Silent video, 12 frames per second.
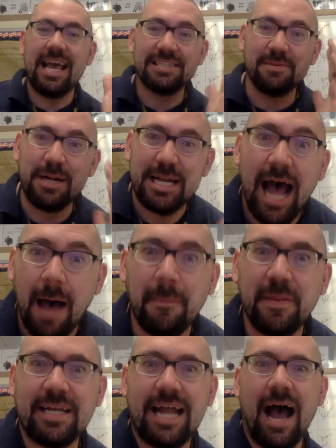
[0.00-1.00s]
has a
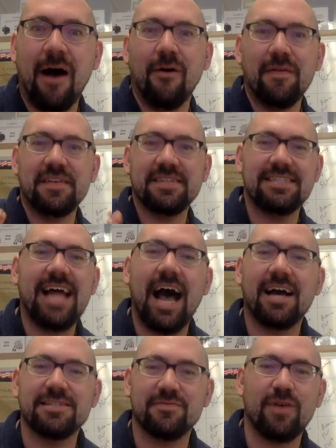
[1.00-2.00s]
monopoly now in the
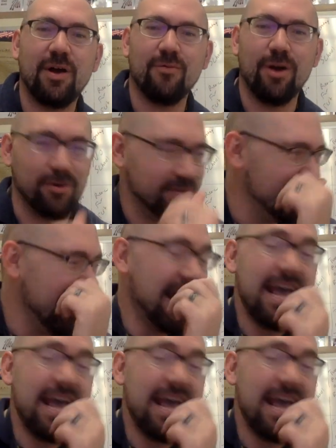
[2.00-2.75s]
stocks of railroads.